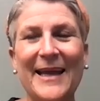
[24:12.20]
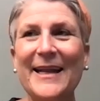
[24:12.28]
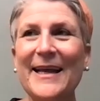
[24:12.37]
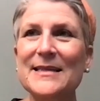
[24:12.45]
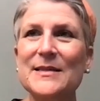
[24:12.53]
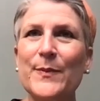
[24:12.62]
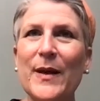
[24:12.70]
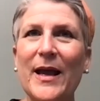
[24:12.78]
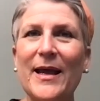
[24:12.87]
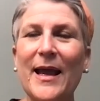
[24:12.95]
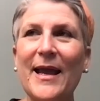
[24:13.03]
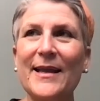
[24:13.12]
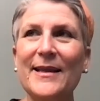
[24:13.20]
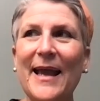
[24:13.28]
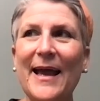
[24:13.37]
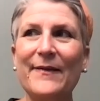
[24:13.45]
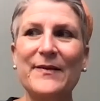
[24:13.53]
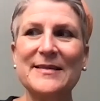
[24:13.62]
It is. And yet
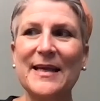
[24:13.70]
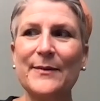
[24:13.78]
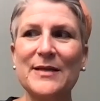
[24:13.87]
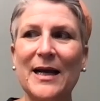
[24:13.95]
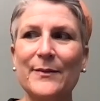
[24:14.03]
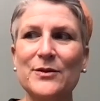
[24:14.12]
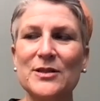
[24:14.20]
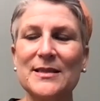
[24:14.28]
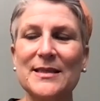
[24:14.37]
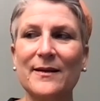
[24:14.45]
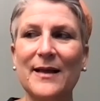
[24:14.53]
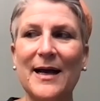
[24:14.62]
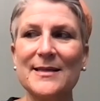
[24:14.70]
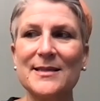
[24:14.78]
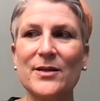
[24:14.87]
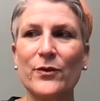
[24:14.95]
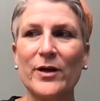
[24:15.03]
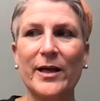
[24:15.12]
at the same time, just in the last
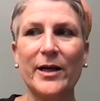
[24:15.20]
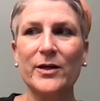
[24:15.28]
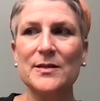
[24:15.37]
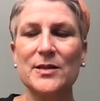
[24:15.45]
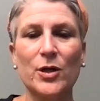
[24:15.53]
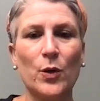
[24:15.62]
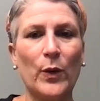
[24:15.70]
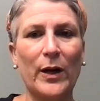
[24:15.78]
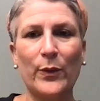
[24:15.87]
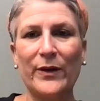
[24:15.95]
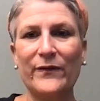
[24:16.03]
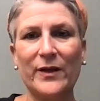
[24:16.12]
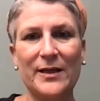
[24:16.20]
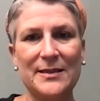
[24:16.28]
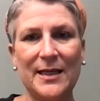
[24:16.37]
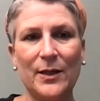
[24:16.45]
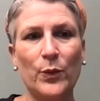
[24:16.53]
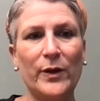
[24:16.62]
3 years, where we've leaned
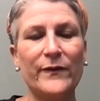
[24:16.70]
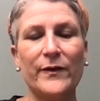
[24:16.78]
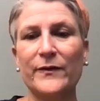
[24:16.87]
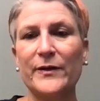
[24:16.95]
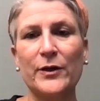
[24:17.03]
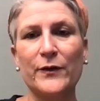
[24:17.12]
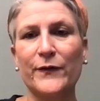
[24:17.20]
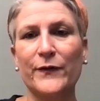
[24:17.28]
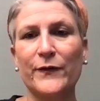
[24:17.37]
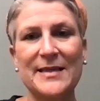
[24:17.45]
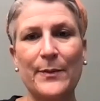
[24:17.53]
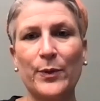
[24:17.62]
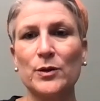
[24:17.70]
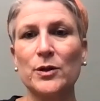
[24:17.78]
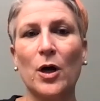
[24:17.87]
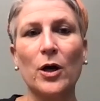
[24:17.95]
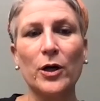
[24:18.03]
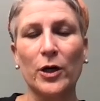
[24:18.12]
in, for example,
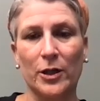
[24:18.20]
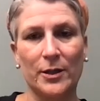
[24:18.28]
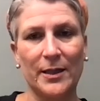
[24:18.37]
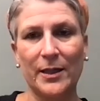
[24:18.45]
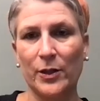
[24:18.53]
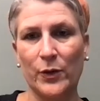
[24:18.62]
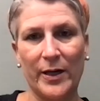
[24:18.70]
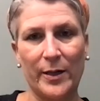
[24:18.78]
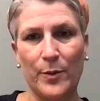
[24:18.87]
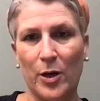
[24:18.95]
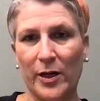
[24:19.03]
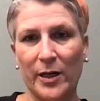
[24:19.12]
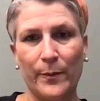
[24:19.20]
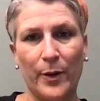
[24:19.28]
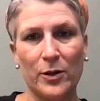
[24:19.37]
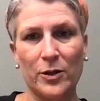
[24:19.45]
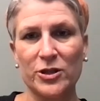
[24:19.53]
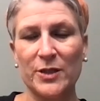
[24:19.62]
longer integrated marketing
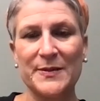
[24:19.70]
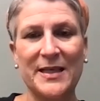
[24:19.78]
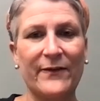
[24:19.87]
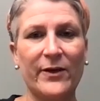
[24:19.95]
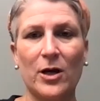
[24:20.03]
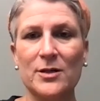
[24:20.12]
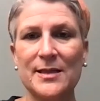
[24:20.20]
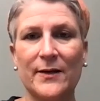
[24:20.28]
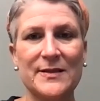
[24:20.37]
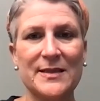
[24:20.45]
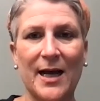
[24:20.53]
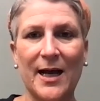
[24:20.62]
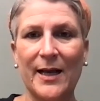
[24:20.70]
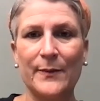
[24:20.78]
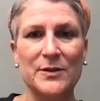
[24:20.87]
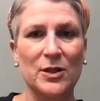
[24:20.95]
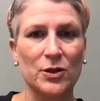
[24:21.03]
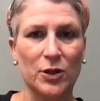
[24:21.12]
partnerships, giving ourselves time
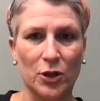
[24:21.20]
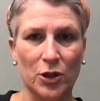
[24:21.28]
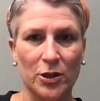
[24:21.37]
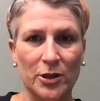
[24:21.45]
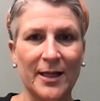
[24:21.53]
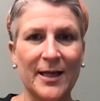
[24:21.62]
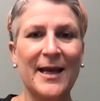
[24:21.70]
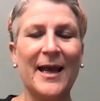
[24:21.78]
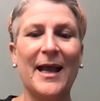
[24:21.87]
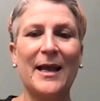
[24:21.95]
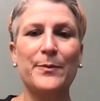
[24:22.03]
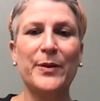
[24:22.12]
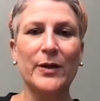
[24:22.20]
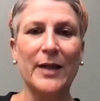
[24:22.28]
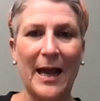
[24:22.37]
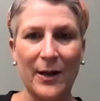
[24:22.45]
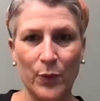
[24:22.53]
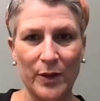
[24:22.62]
to learn and build
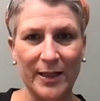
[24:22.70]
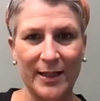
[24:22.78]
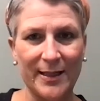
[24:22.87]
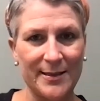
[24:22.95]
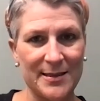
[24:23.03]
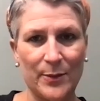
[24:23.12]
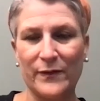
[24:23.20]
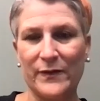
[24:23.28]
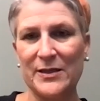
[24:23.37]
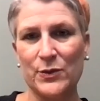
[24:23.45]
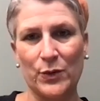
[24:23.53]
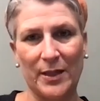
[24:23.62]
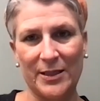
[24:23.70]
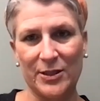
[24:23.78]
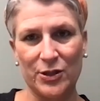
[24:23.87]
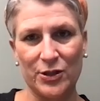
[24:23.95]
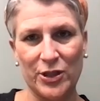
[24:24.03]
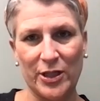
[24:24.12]
equity in some of these
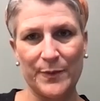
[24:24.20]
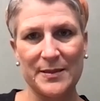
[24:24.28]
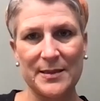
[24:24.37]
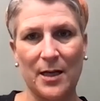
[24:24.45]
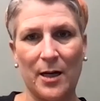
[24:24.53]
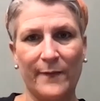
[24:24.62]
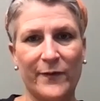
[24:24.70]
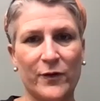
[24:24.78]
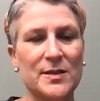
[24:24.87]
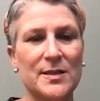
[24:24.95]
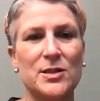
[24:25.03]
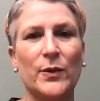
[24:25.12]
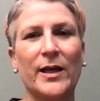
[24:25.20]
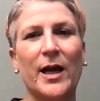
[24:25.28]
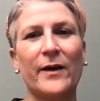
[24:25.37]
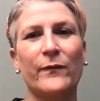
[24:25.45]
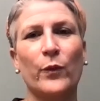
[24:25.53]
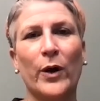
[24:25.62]
relationships, versus doing
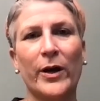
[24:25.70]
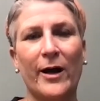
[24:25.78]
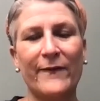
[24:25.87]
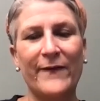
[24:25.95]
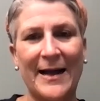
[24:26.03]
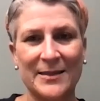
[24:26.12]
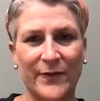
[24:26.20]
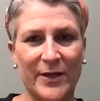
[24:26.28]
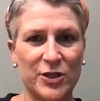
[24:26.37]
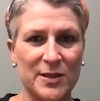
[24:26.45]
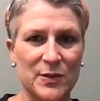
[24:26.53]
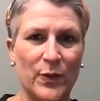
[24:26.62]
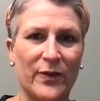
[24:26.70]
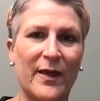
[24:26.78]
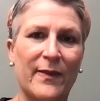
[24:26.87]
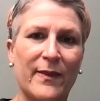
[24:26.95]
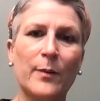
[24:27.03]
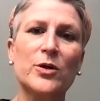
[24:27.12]
kind of one-off activations
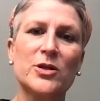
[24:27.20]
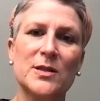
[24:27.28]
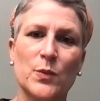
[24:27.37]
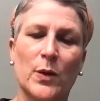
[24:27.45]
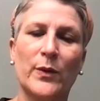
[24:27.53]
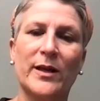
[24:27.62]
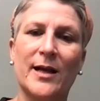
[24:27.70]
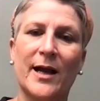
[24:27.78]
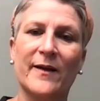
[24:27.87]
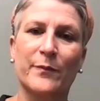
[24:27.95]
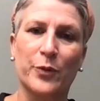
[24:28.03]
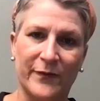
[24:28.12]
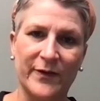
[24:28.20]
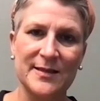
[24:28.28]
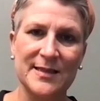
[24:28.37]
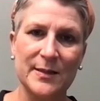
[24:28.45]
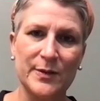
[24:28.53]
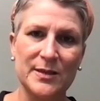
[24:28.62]
within them, which is what we'd kind of
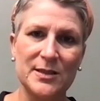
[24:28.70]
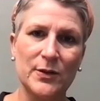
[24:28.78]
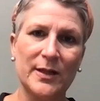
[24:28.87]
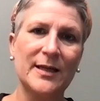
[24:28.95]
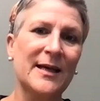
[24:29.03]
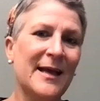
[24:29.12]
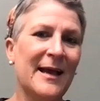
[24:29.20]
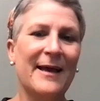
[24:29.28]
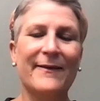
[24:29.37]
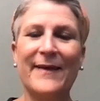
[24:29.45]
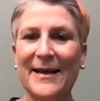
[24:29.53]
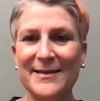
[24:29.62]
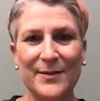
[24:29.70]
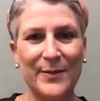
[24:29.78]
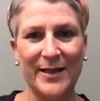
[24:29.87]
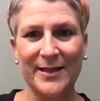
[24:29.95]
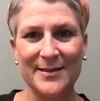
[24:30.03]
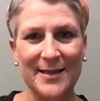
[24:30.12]
previously been doing. That to
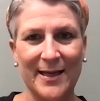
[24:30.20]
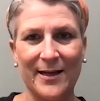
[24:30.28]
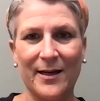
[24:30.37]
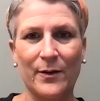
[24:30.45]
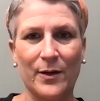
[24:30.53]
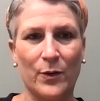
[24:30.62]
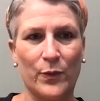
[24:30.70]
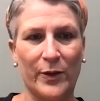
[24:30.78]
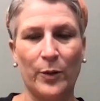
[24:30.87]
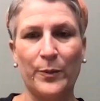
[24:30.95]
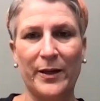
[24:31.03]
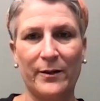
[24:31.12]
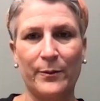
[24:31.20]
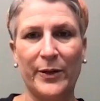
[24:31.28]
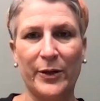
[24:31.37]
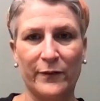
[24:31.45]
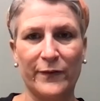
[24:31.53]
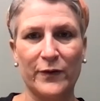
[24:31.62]
me is like a real
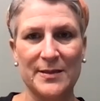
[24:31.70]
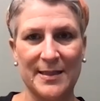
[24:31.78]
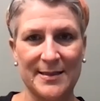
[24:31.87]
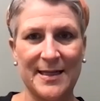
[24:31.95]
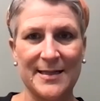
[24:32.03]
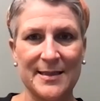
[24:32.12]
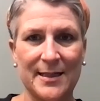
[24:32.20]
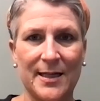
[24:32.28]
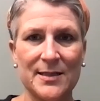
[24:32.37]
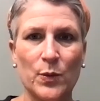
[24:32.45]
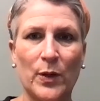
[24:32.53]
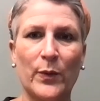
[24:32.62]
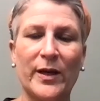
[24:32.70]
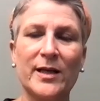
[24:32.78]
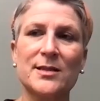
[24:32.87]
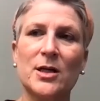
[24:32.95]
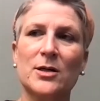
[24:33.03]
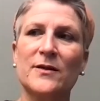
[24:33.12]
build for success in us, where we can
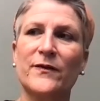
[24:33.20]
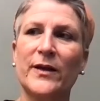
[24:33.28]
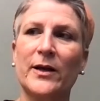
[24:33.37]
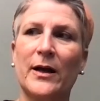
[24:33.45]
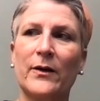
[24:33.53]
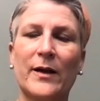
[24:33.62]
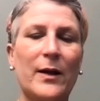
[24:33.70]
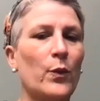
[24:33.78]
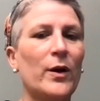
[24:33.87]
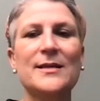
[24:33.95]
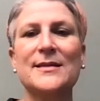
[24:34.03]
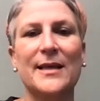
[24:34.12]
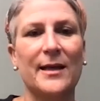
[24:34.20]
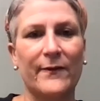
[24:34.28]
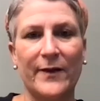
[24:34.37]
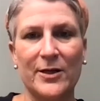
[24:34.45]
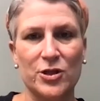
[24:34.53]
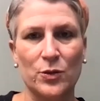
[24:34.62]
start to figure out, okay, what is the
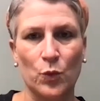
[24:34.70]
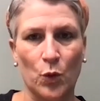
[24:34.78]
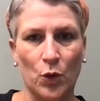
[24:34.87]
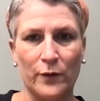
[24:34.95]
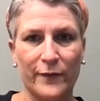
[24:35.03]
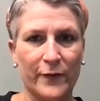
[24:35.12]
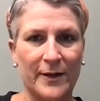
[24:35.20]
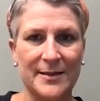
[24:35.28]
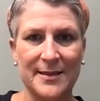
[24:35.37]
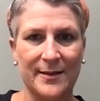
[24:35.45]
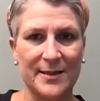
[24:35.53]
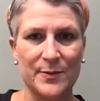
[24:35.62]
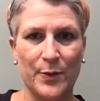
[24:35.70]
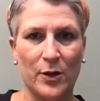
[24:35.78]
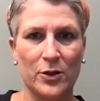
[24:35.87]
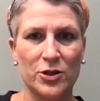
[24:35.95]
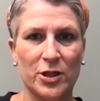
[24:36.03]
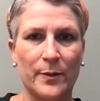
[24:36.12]
innovation role for us in this
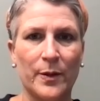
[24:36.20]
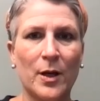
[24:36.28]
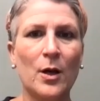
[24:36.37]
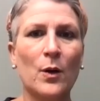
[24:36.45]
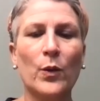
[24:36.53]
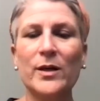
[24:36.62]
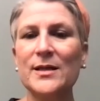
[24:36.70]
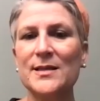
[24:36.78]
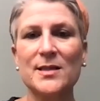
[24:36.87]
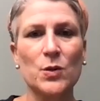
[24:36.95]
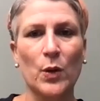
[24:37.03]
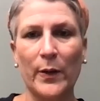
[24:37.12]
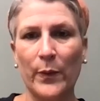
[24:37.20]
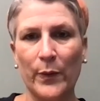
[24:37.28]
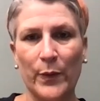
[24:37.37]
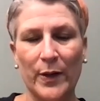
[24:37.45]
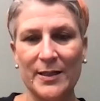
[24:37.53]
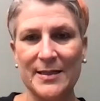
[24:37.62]
partnership? What is the story we
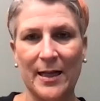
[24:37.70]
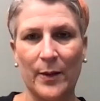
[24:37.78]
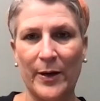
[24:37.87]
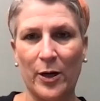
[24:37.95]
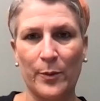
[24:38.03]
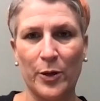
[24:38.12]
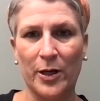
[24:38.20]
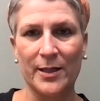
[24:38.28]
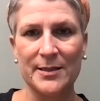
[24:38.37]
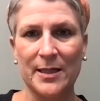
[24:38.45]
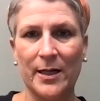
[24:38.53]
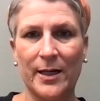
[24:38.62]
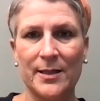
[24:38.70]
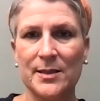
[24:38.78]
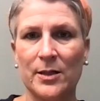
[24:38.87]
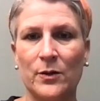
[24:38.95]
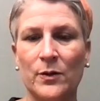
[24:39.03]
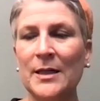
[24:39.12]
want to tell about our product area?
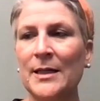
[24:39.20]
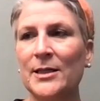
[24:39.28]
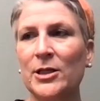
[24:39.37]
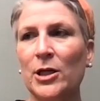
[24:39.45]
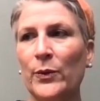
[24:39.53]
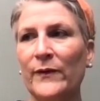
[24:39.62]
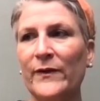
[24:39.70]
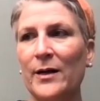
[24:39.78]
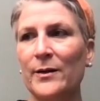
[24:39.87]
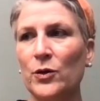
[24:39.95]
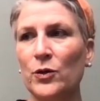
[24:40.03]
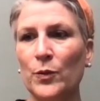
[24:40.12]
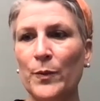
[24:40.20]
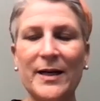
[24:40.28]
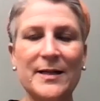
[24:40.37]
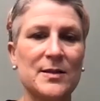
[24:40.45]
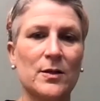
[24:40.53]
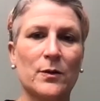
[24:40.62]
So, we've got Google
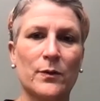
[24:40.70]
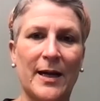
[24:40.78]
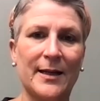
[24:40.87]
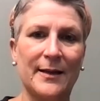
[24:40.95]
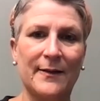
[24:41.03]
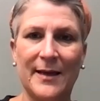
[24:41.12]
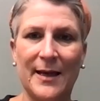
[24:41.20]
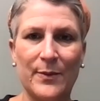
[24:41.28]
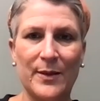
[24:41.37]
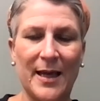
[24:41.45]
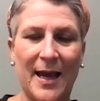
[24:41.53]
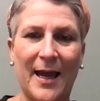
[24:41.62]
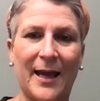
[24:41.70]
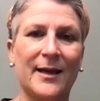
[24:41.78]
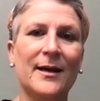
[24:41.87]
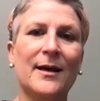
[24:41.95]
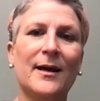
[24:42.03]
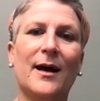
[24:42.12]
Pixel, right, in the NBA,
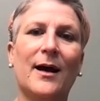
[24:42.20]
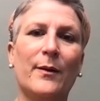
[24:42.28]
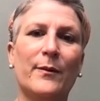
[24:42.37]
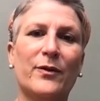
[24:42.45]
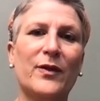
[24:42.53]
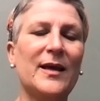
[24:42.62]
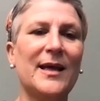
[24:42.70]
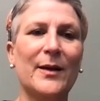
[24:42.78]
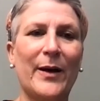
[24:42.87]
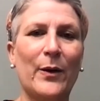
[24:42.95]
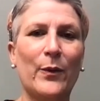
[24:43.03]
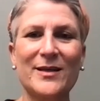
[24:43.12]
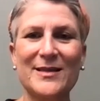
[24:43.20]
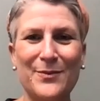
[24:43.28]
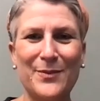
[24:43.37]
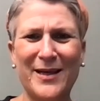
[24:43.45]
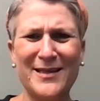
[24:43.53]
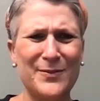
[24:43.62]
thinking about what does it
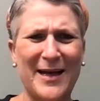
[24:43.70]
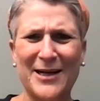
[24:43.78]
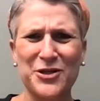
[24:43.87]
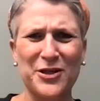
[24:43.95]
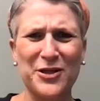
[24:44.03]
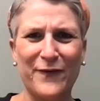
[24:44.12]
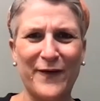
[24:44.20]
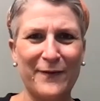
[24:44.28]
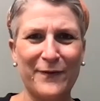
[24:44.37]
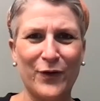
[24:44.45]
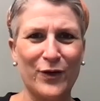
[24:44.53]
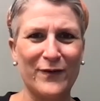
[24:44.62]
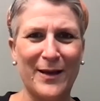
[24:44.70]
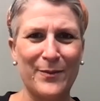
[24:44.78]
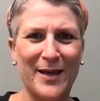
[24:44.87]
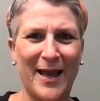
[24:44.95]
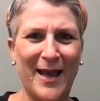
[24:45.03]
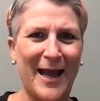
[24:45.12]
mean to be actually the fan phone of the
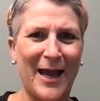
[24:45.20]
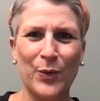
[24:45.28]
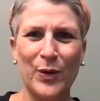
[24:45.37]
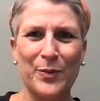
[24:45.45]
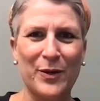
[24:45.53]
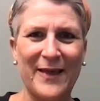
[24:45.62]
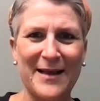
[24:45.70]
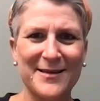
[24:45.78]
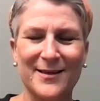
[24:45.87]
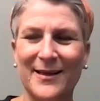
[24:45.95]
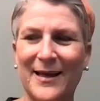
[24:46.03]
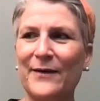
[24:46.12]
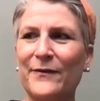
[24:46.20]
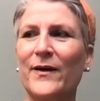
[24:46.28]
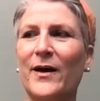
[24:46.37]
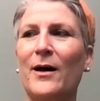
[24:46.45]
NBA? How do we bring that to life?